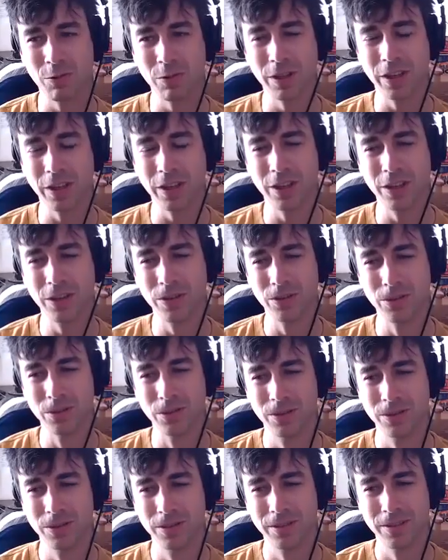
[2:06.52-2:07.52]
with a Q
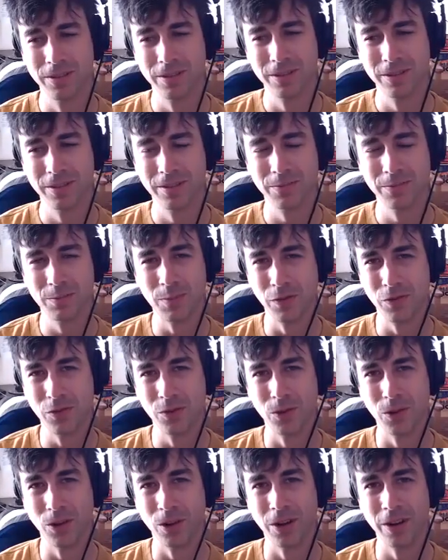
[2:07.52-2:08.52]

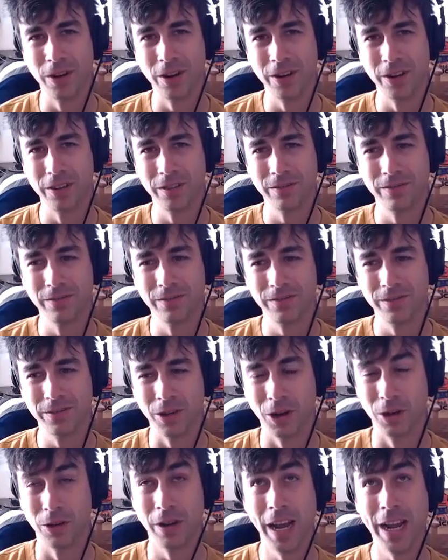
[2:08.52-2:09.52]
before,
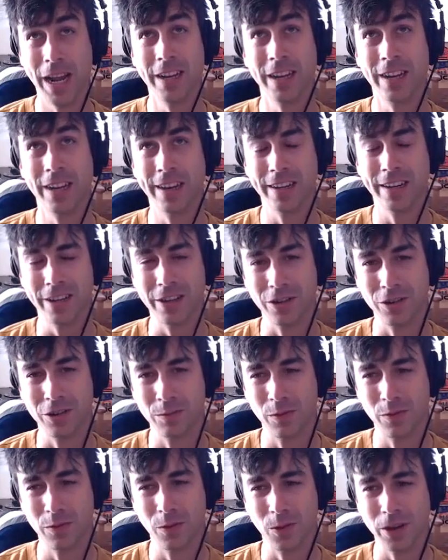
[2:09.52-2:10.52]
or ending in a Q
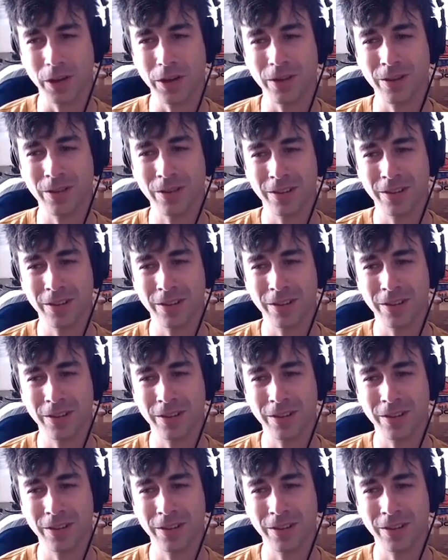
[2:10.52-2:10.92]
before you.